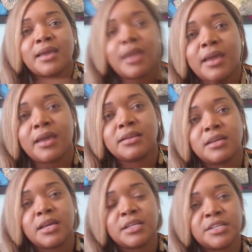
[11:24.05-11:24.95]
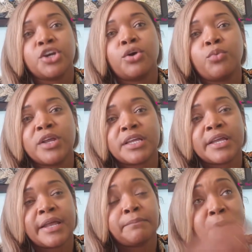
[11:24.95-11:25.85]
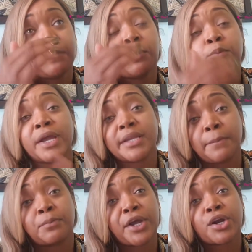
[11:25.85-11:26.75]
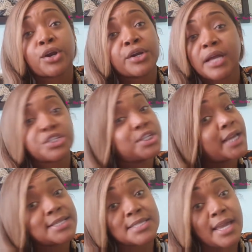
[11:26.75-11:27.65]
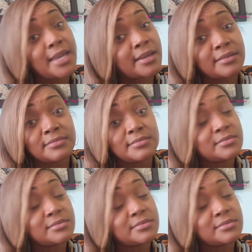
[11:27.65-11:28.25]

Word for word: and and deal with it and people break break her down. She can't take it.